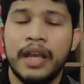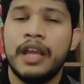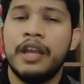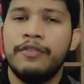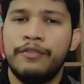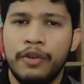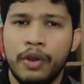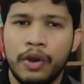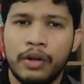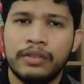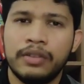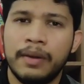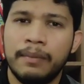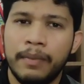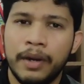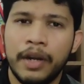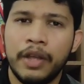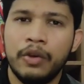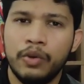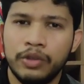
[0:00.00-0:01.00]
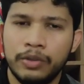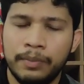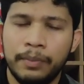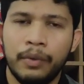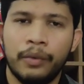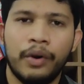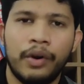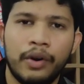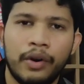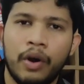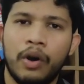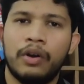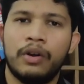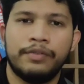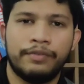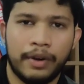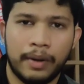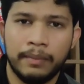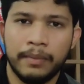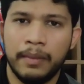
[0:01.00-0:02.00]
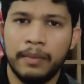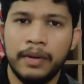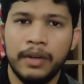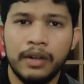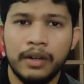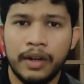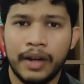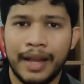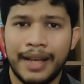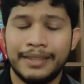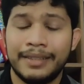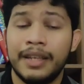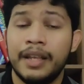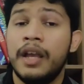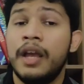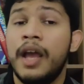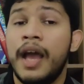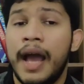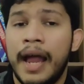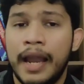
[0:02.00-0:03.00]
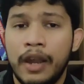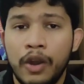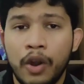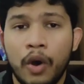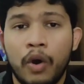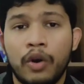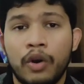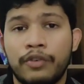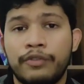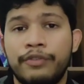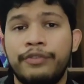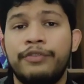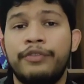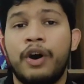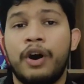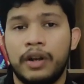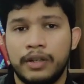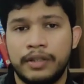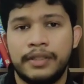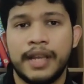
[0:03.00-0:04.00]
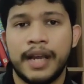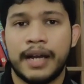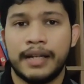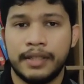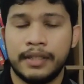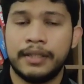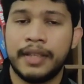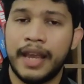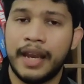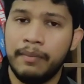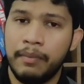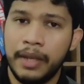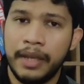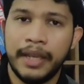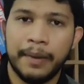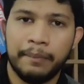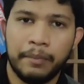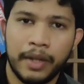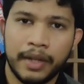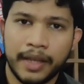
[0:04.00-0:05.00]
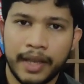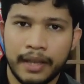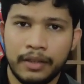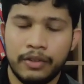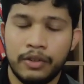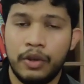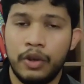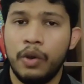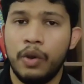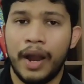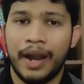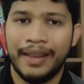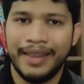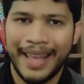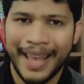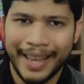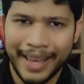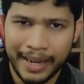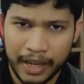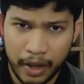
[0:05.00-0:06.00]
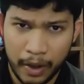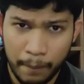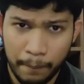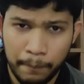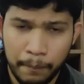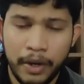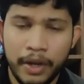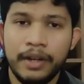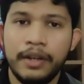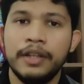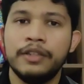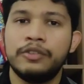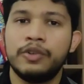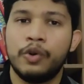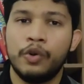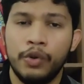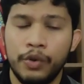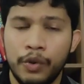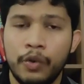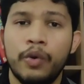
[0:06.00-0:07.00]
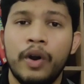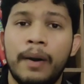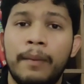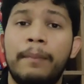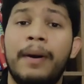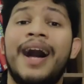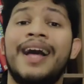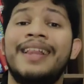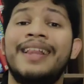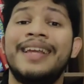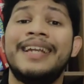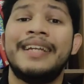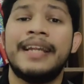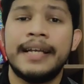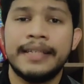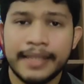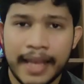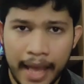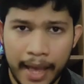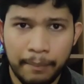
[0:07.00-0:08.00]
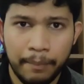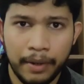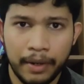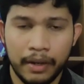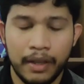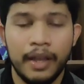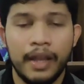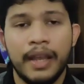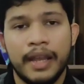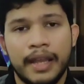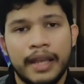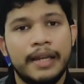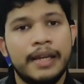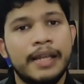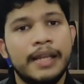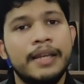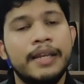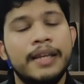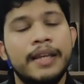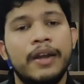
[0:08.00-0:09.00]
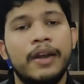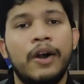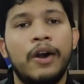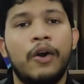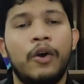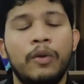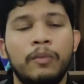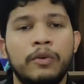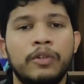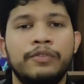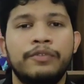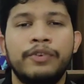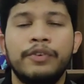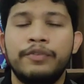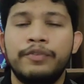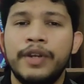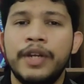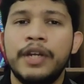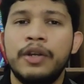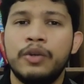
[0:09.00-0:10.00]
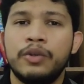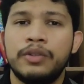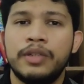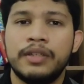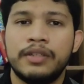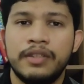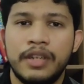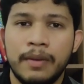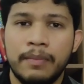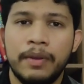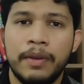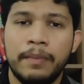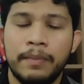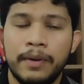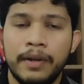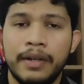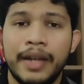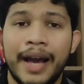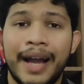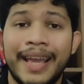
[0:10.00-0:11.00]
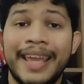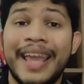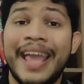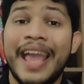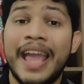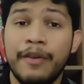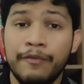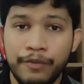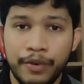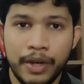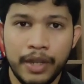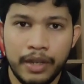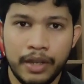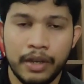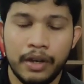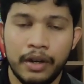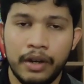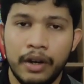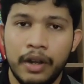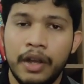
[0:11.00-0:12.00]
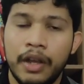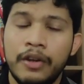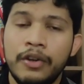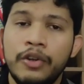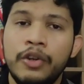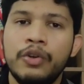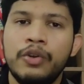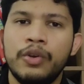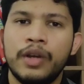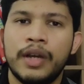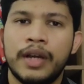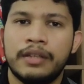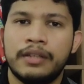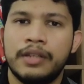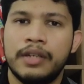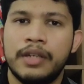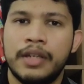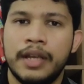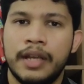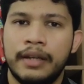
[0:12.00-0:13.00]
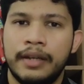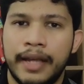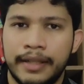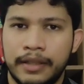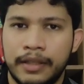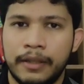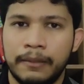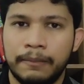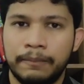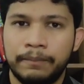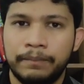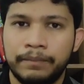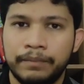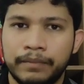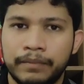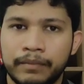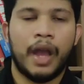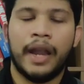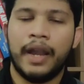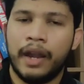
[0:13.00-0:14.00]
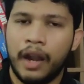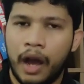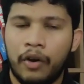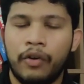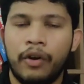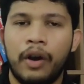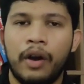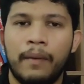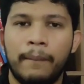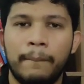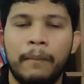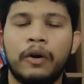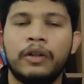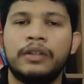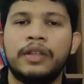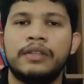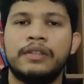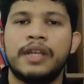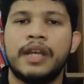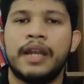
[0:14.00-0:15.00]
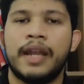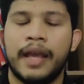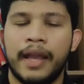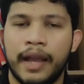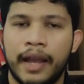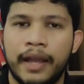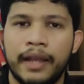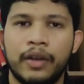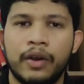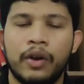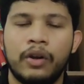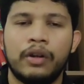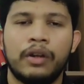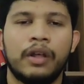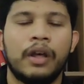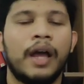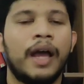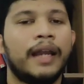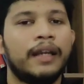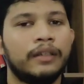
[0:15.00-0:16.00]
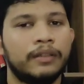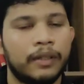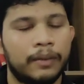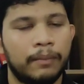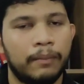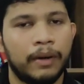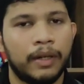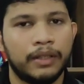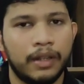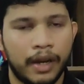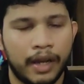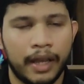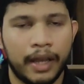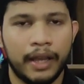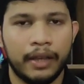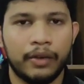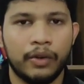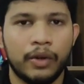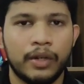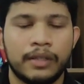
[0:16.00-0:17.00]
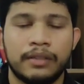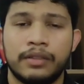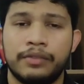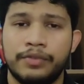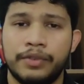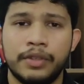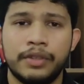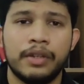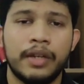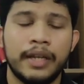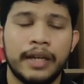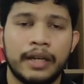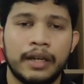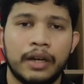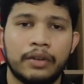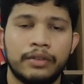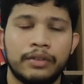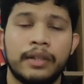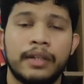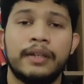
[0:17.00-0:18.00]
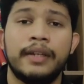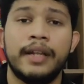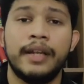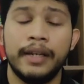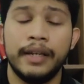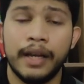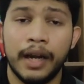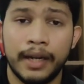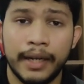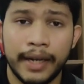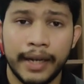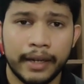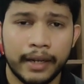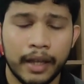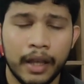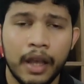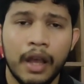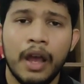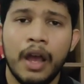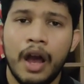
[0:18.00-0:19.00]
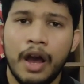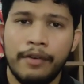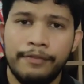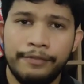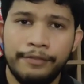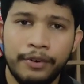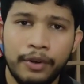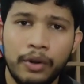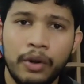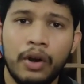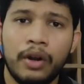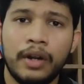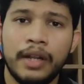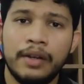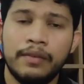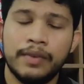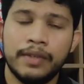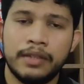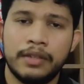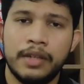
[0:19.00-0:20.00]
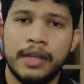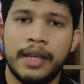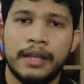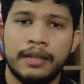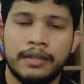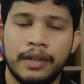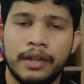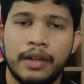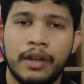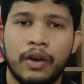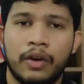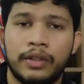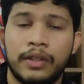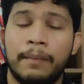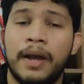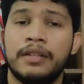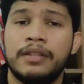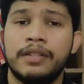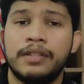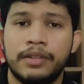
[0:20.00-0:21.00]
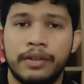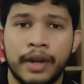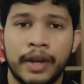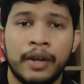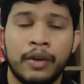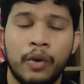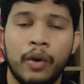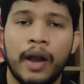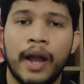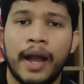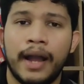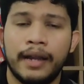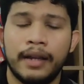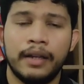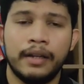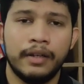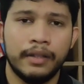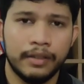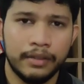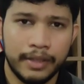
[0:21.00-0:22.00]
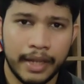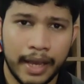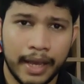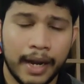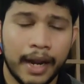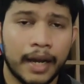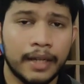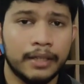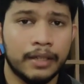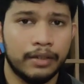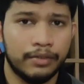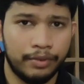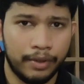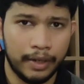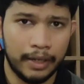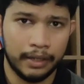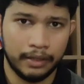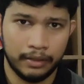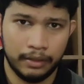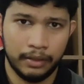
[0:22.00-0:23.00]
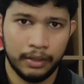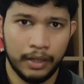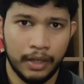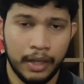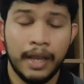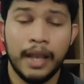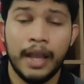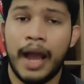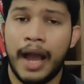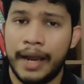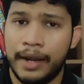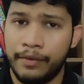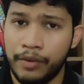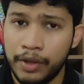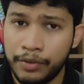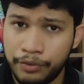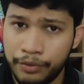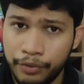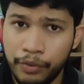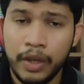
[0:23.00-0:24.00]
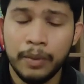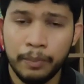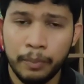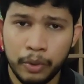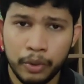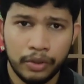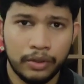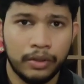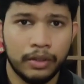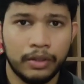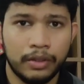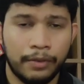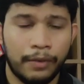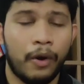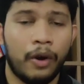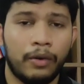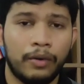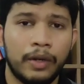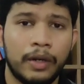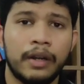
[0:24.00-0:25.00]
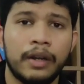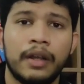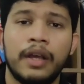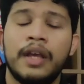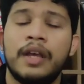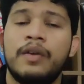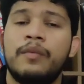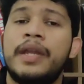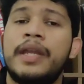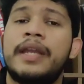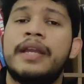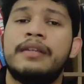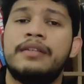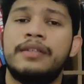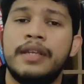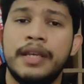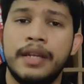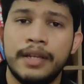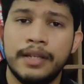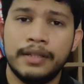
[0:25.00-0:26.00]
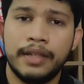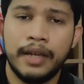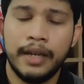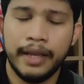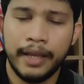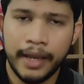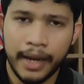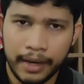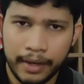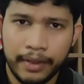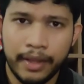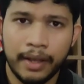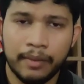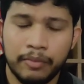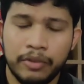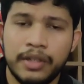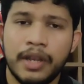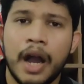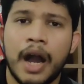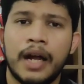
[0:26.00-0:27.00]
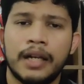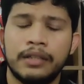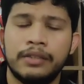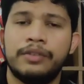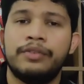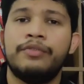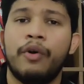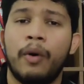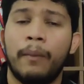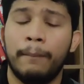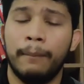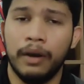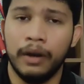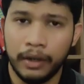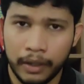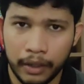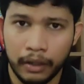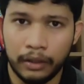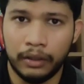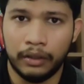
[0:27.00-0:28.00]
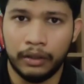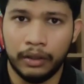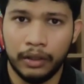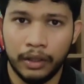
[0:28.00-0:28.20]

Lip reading: If you're somebody who's poor or from the middle class, a lot of false charges can be kept against you and they can completely screw you up, and it has happened. In India, almost 50 to 60 people die every year due to custodial death. And now both the Chennai High Court and Madurai High Court has officially announced that they will conduct a full-on investigation on the magistrate who handled JAYARAJ and Felix. And if we push this forward, we can seriously get them charged for murder.